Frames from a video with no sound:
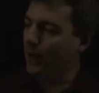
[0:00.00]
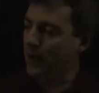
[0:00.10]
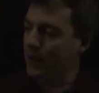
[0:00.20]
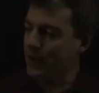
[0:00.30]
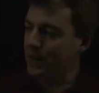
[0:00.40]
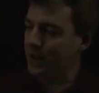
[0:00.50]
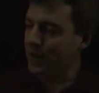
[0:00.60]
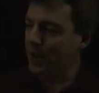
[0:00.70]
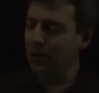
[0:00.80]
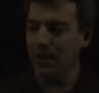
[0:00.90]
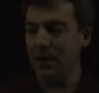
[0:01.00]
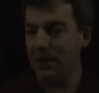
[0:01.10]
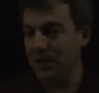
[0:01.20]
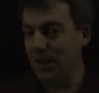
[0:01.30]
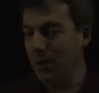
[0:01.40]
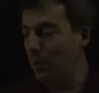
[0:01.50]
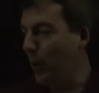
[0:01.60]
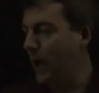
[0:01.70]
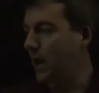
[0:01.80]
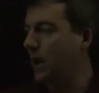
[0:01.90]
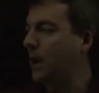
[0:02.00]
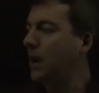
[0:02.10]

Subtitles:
find the distance here, and in the same way,